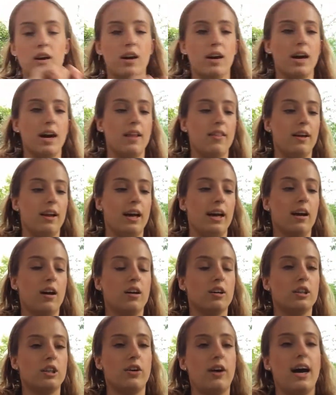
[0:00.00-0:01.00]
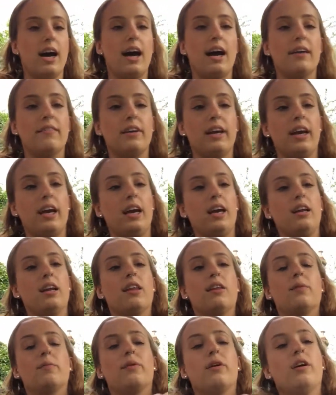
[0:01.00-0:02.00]
And then I also have
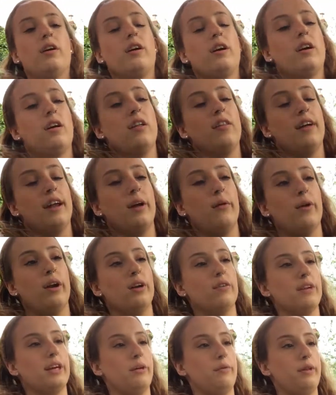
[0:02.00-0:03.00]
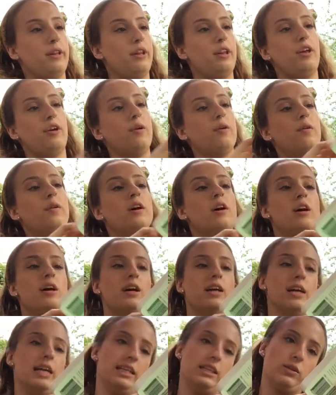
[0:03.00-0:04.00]
another book that I want to read with you.
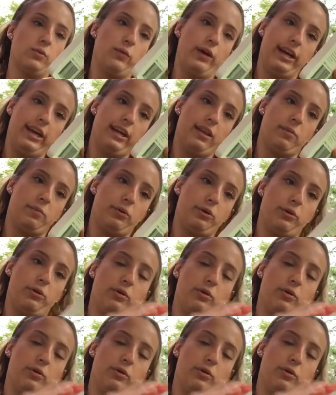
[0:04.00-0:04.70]
It's Winnie the Pooh